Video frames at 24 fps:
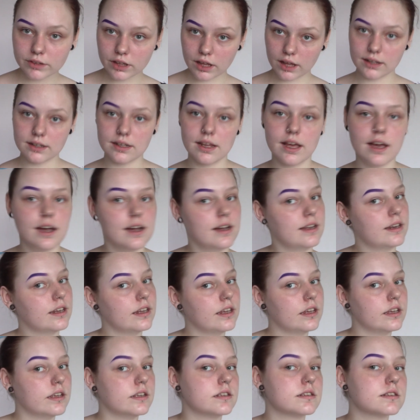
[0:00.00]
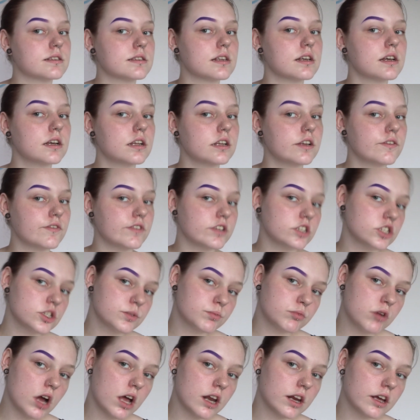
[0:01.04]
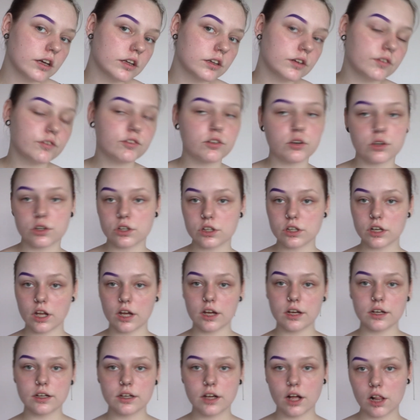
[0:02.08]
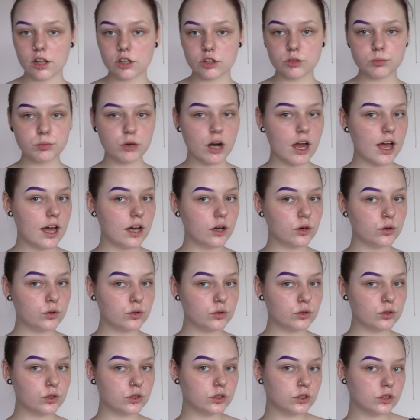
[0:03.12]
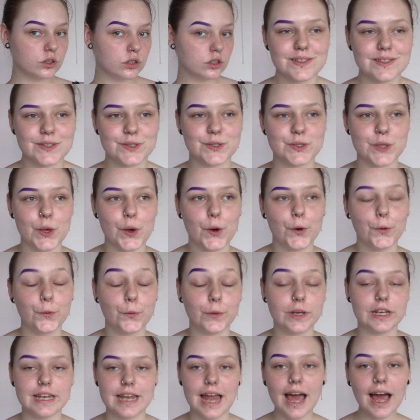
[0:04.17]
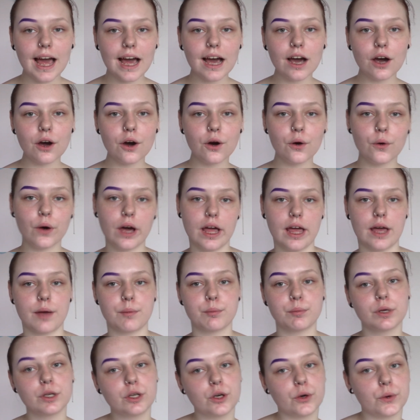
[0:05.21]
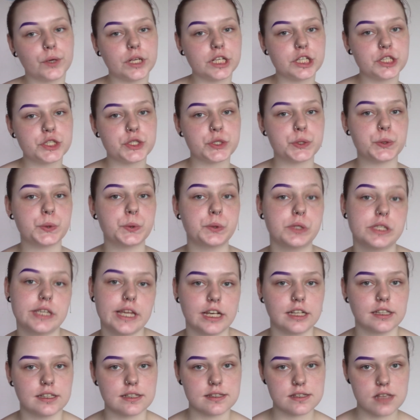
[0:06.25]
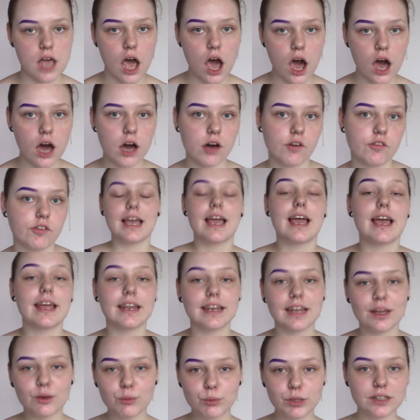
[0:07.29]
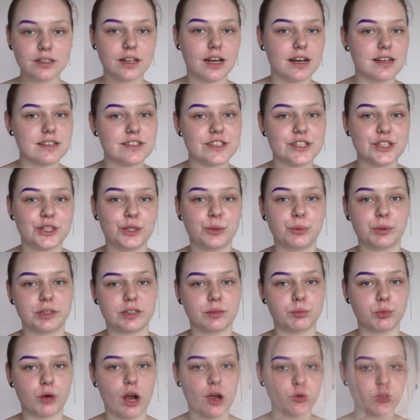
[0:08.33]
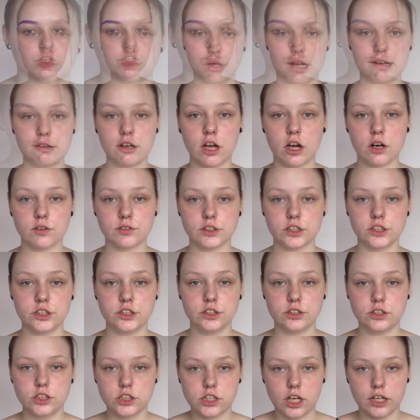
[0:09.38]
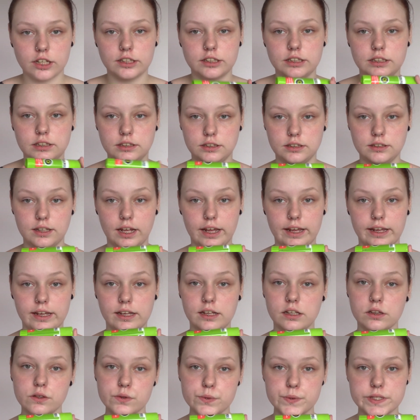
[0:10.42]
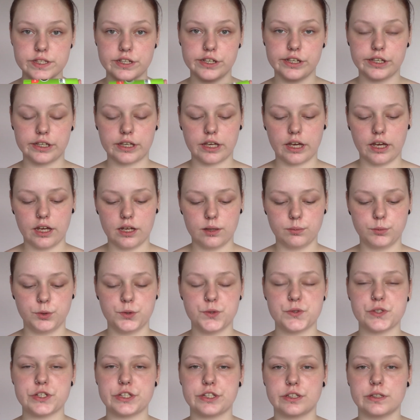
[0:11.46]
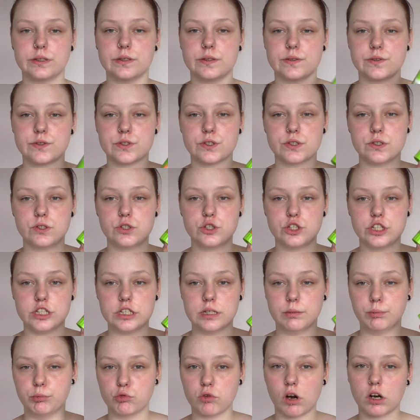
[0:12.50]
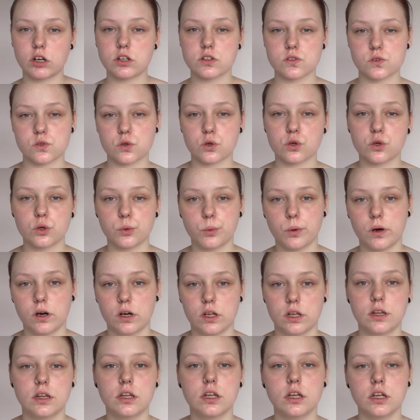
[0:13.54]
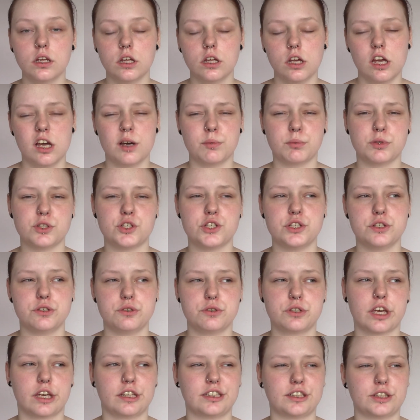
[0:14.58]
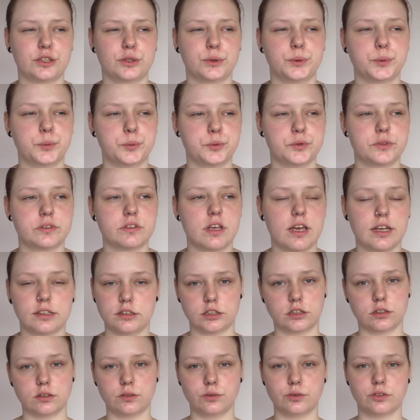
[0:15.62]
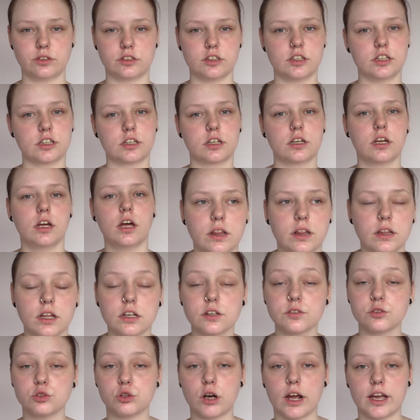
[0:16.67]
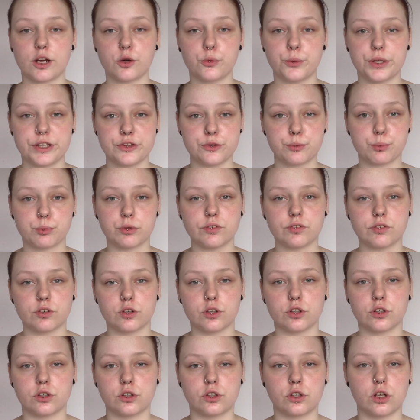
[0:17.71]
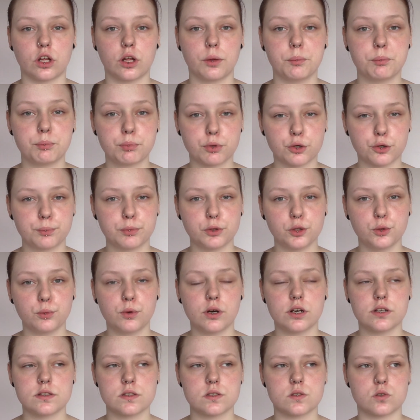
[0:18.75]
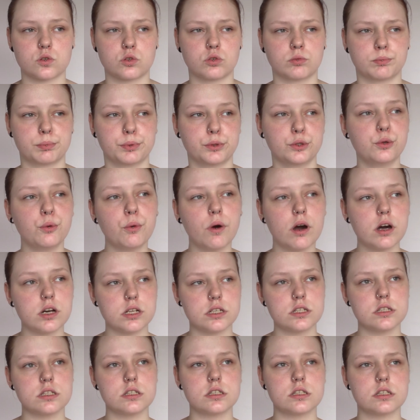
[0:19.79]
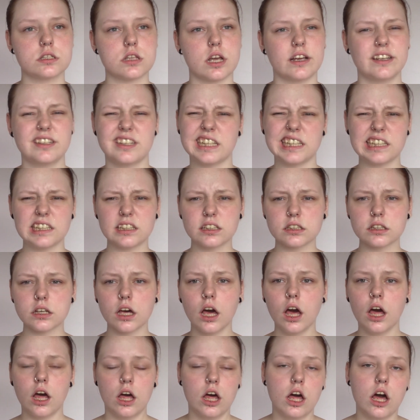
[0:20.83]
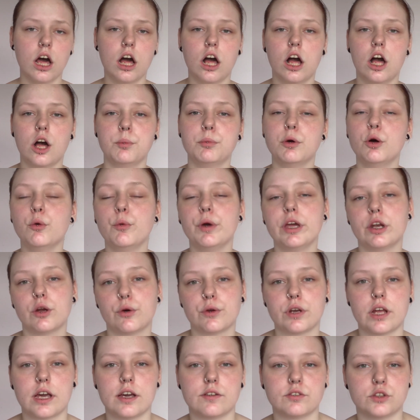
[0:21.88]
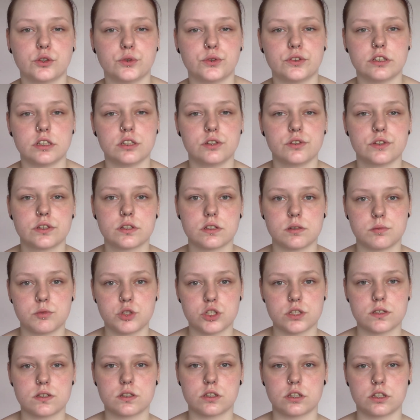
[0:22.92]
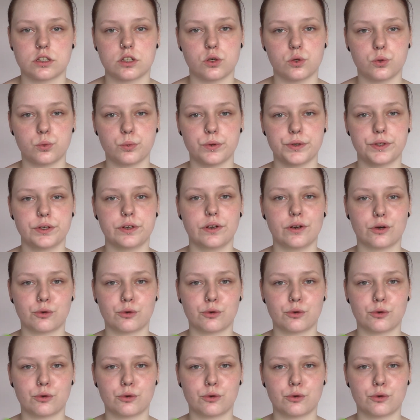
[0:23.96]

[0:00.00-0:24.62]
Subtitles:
And that is the finished product for the color brow. So now I'm going to take this off and then we'll continue with the brow cover. Brow cover, you're gonna need a glue stick. I'm using this cheap drugstore one, but you can use any glue stick. A lot of drag queens prefer purple ones or blue ones, I think. But we don't have those here, so I'm just gonna go with a